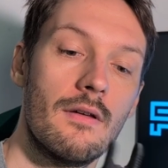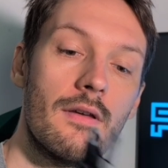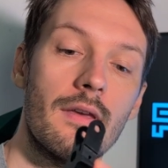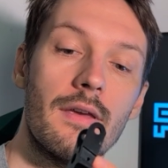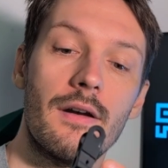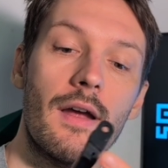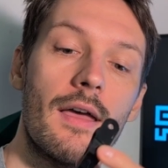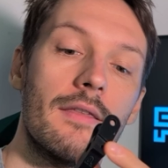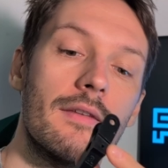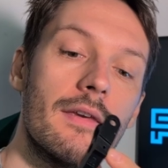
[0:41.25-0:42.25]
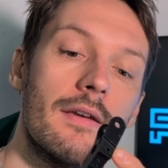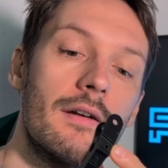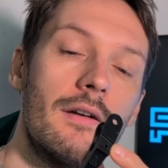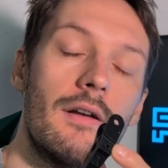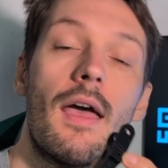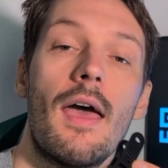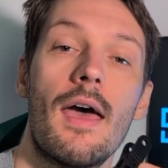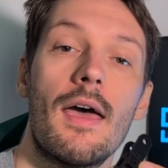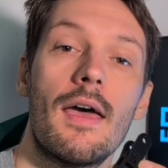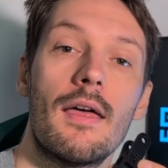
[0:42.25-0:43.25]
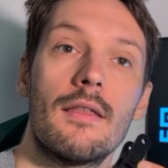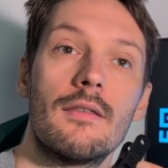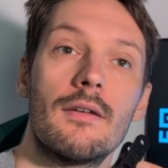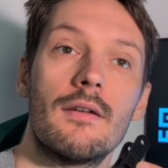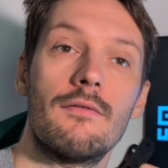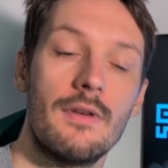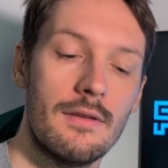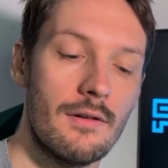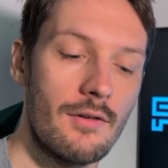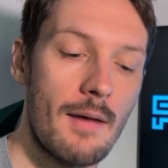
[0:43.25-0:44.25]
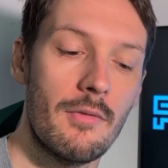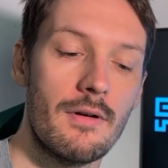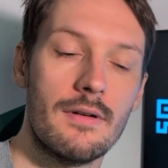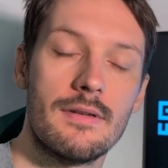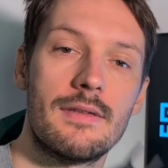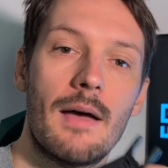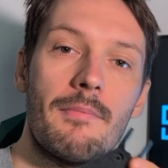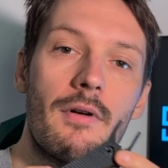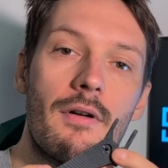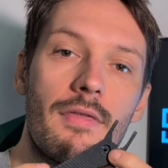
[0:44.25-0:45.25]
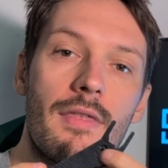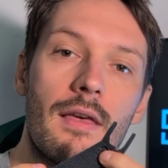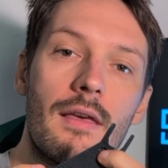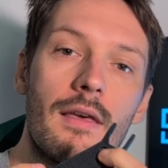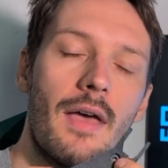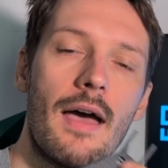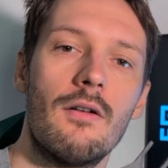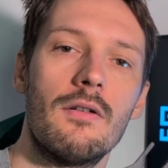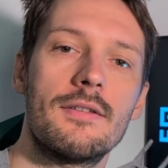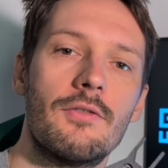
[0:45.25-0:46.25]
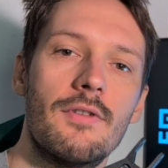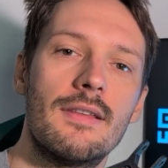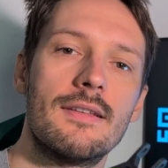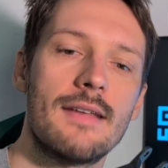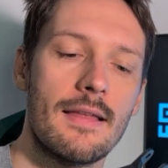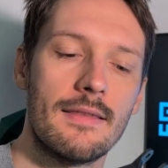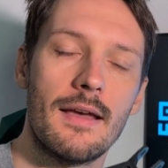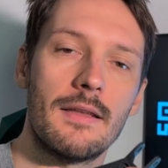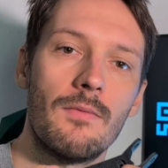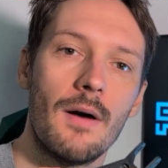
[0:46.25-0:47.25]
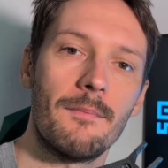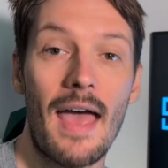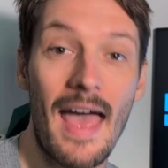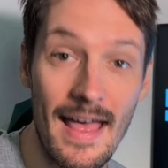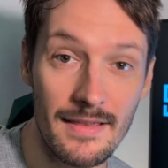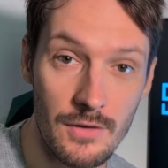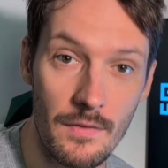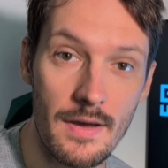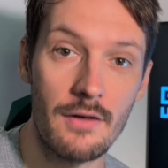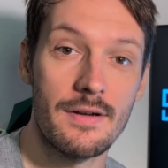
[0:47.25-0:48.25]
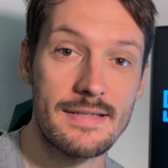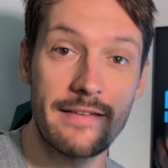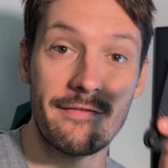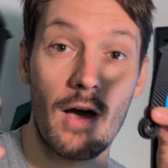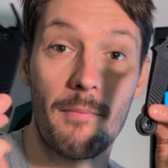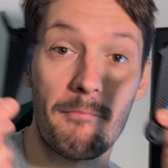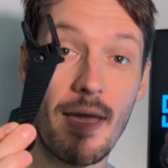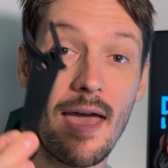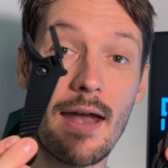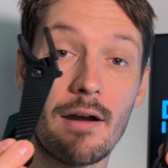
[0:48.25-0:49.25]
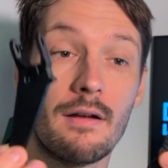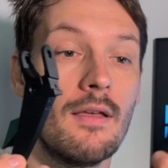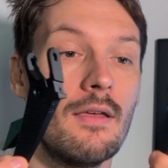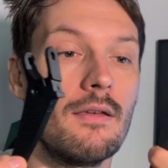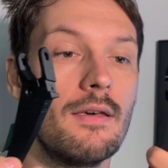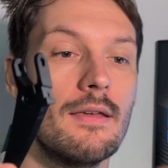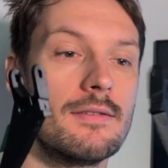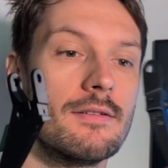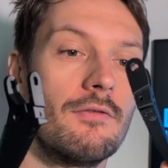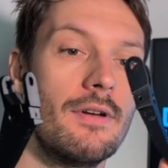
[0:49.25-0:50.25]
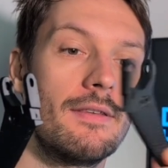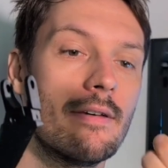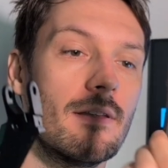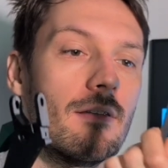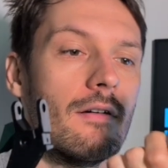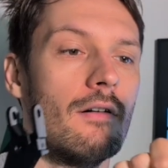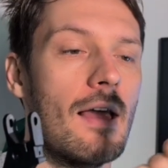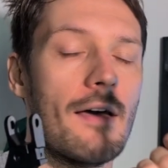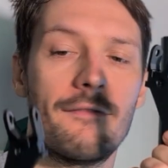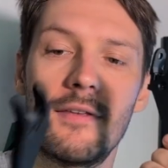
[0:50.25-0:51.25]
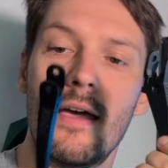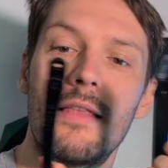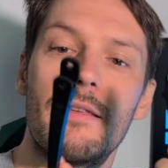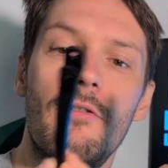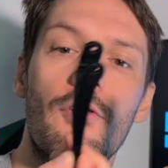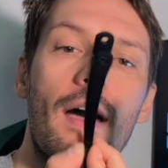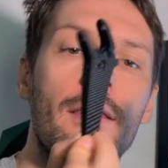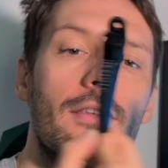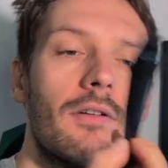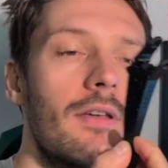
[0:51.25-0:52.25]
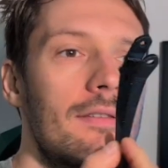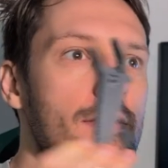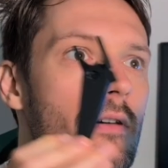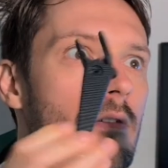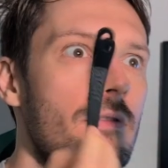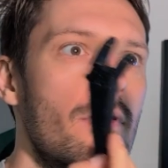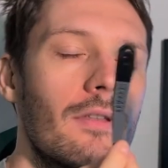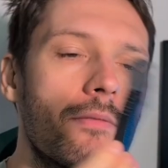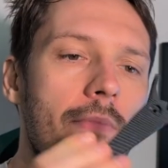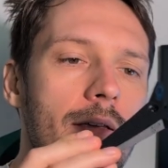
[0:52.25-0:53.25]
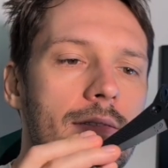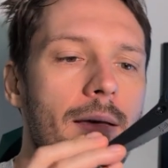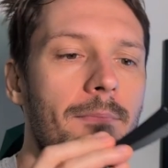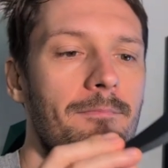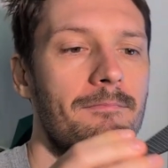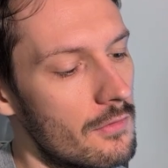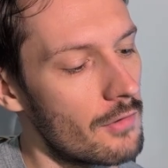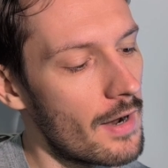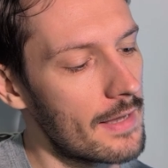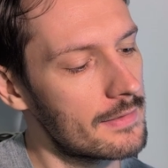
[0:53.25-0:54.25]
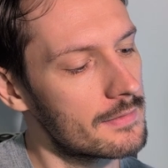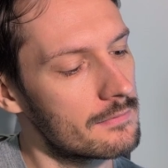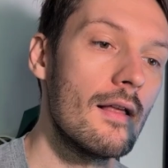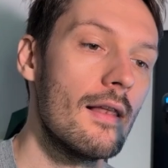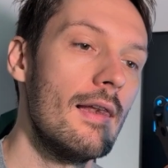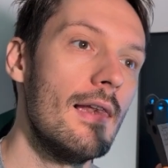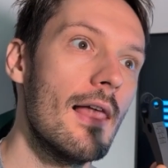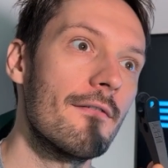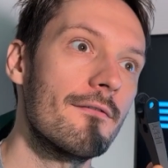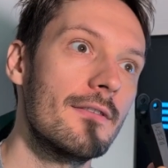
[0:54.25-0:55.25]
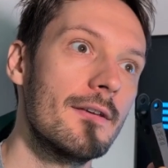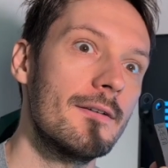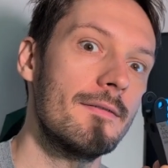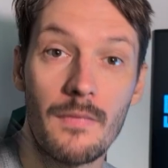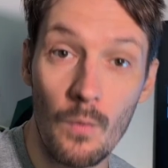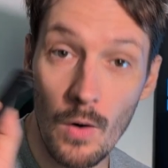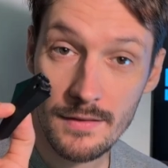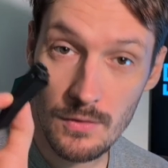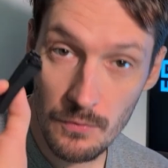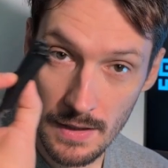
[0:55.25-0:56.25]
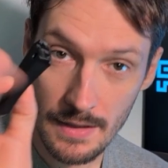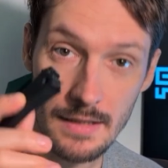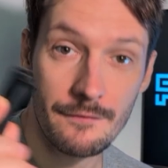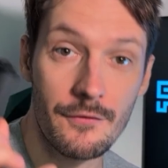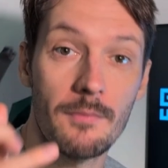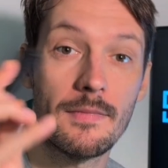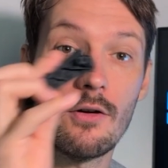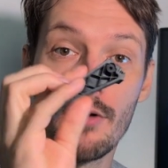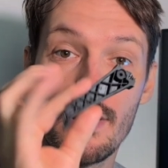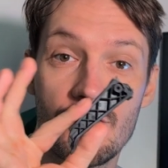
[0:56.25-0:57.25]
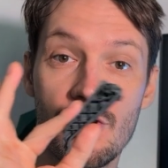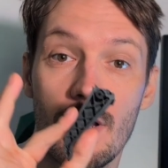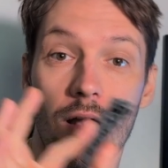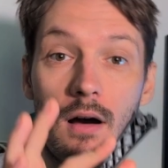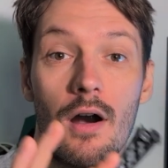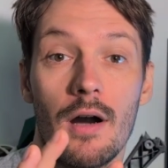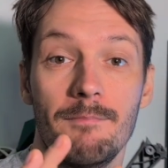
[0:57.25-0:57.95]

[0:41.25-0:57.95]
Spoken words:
here and here and with the rubber stopper thingy. I also redesigned that one. And you will receive a pair. It's written left and right on it, so you don't mix them. Right, left. What you will need from the original arm?